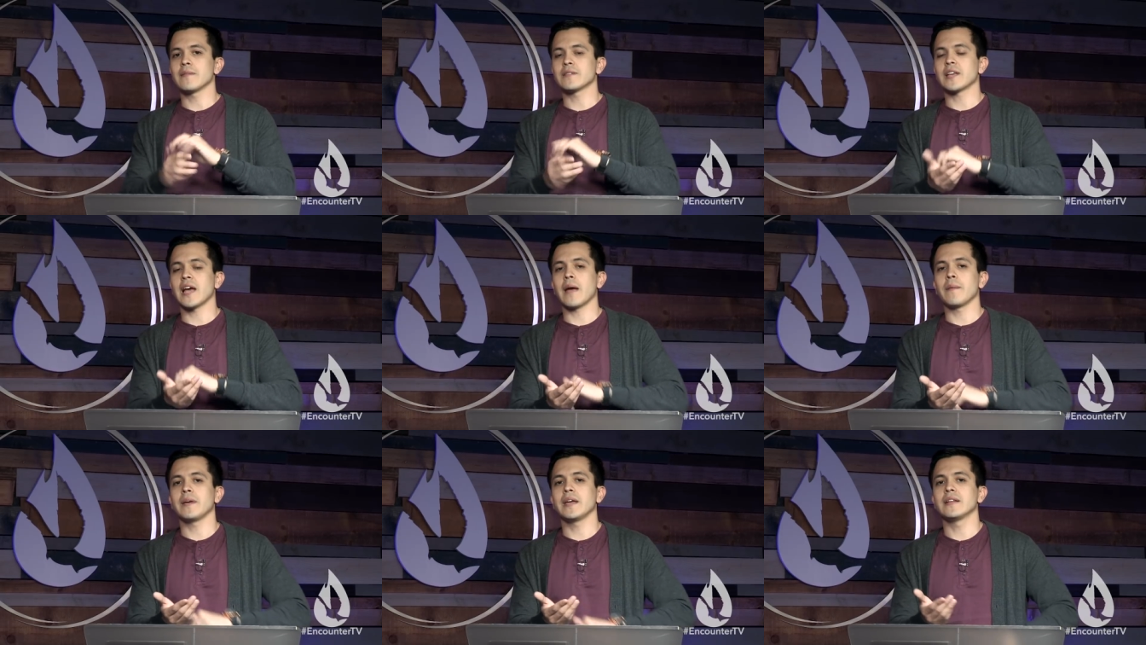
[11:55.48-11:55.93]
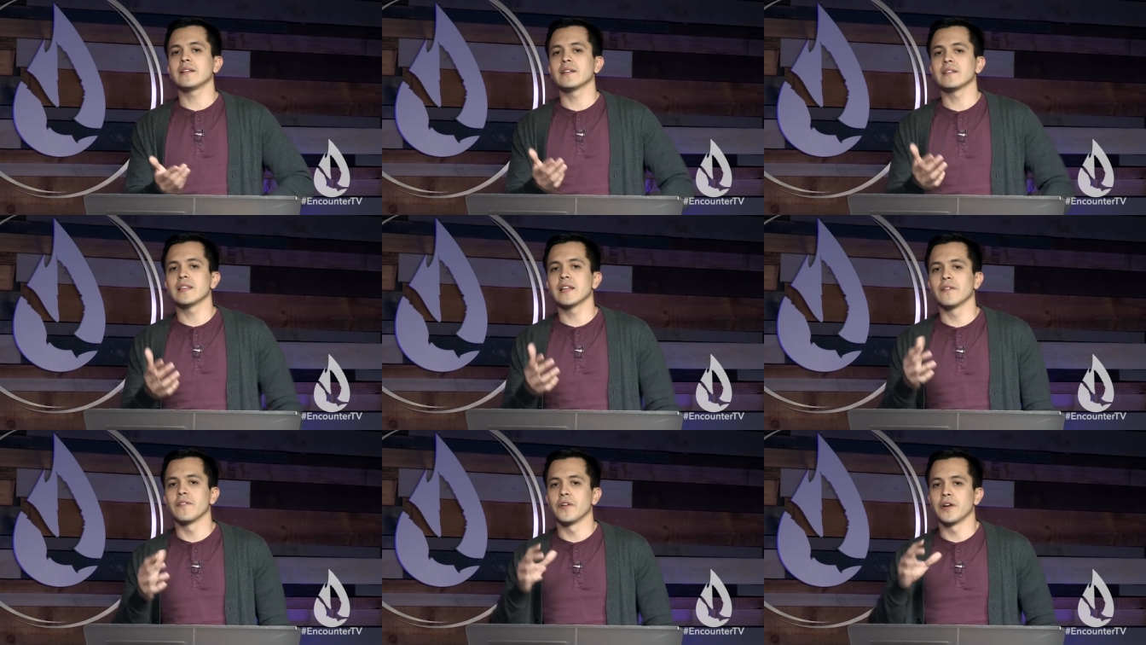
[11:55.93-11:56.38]
time he
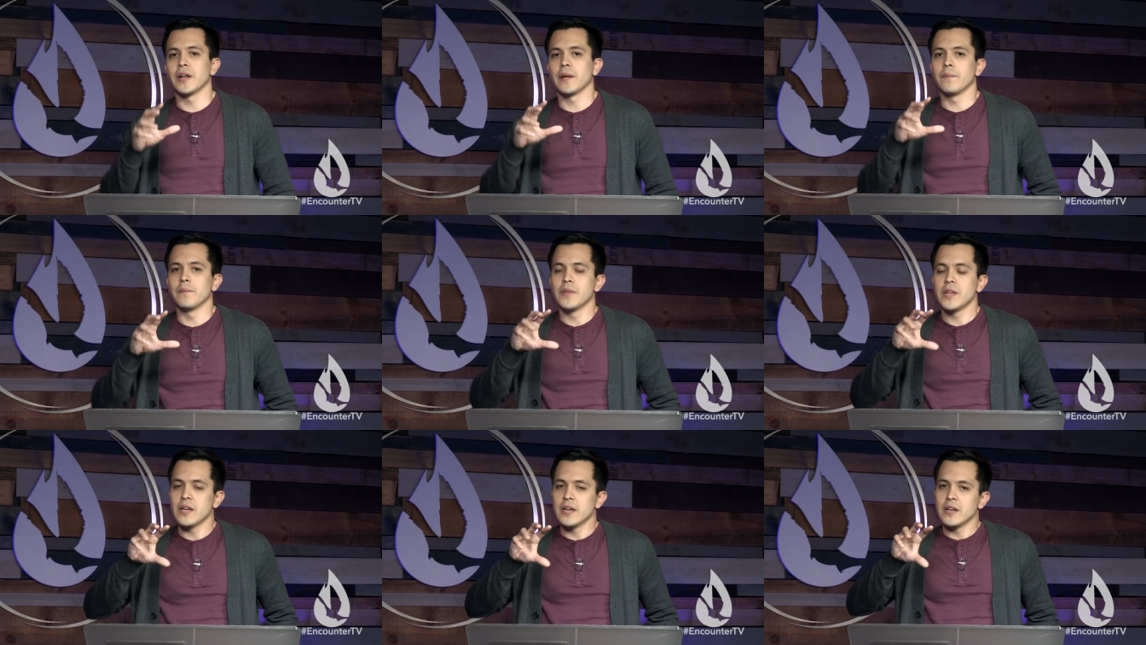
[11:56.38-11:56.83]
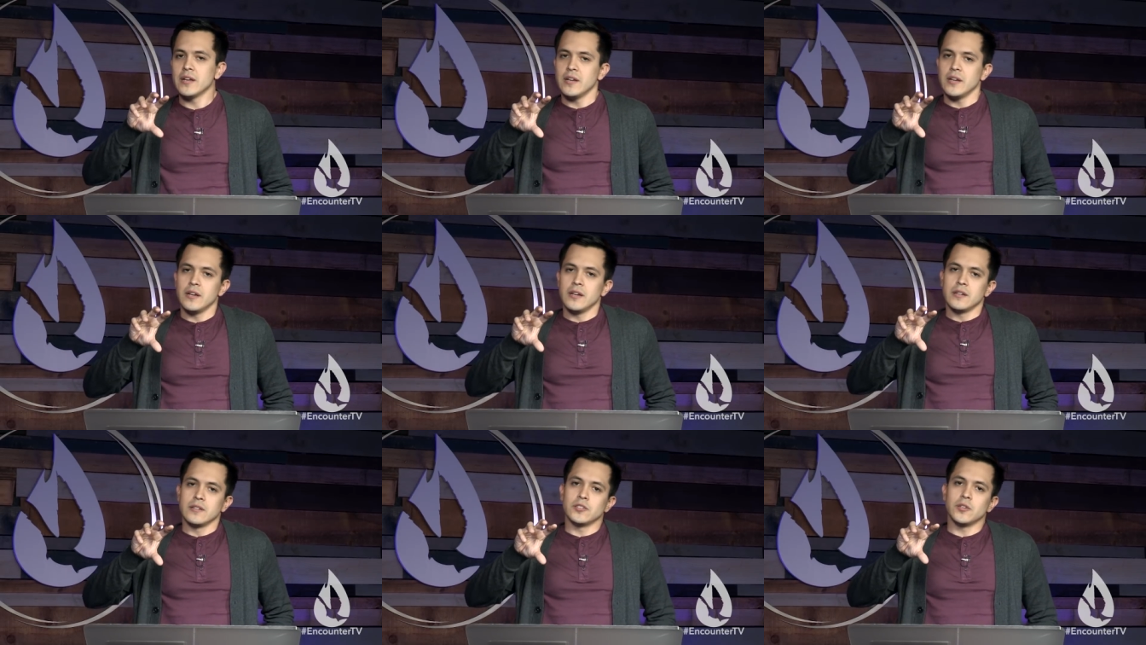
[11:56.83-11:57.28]
delivered him.
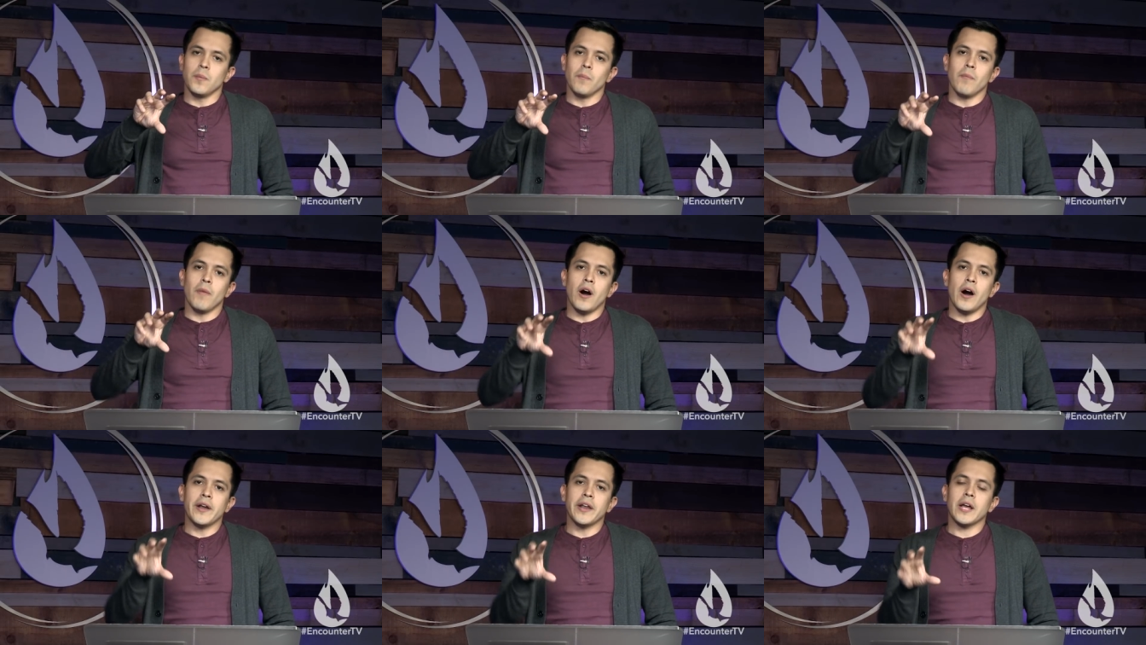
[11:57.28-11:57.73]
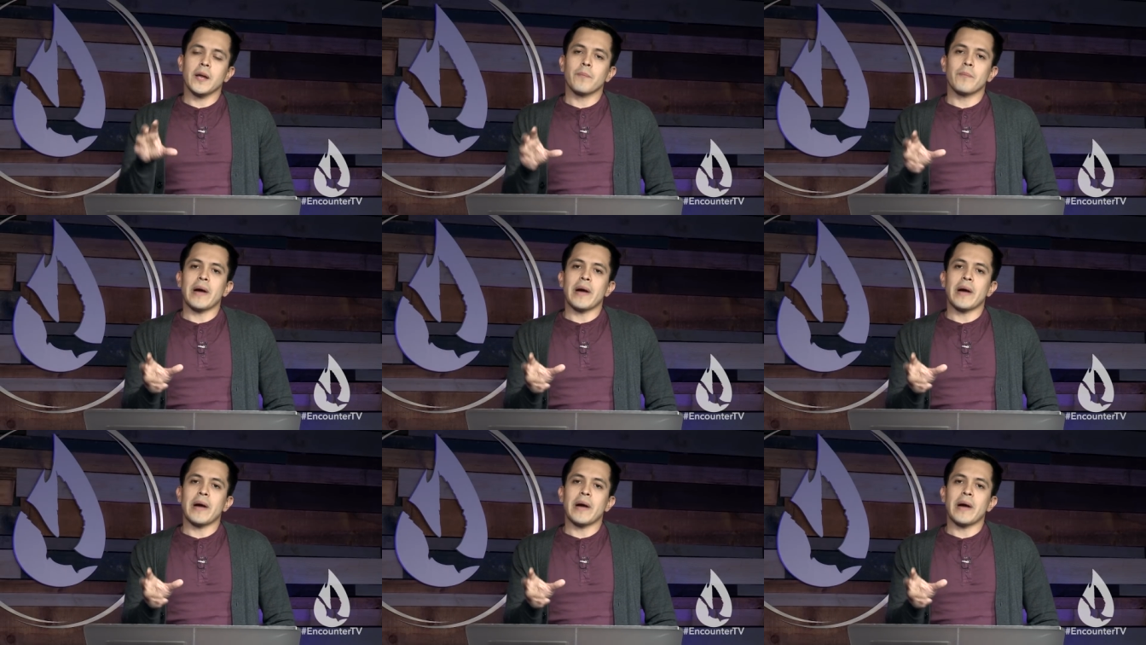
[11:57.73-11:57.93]
Demonic